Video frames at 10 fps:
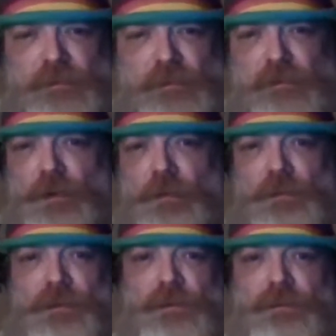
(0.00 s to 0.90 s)

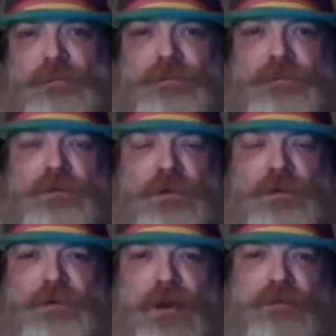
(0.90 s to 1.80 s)
Global
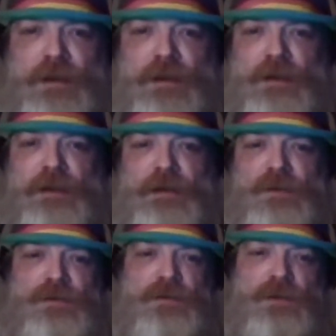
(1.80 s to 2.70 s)
GCE-5 date, and
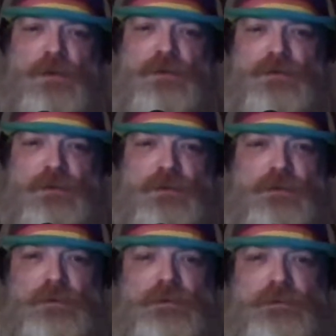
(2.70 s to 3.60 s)
is
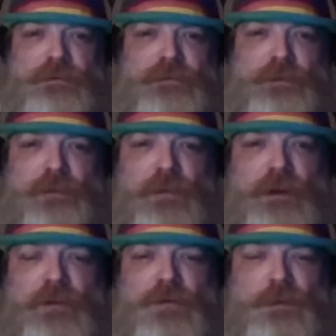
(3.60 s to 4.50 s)
also
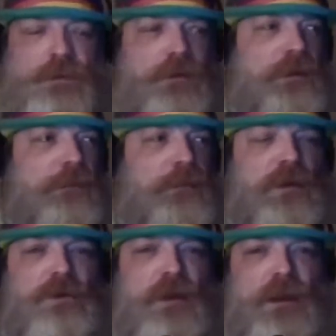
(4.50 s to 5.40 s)
correlates with the
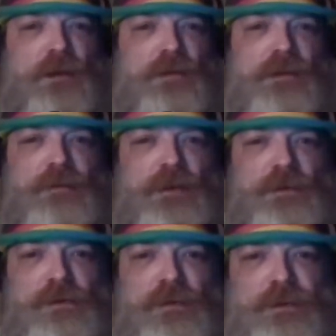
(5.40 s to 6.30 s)
mass Hangout
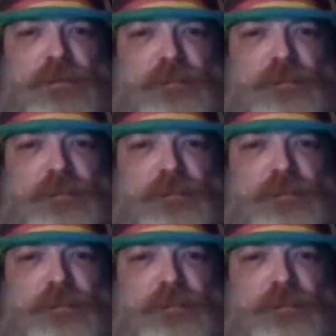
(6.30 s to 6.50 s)
event. Sorry,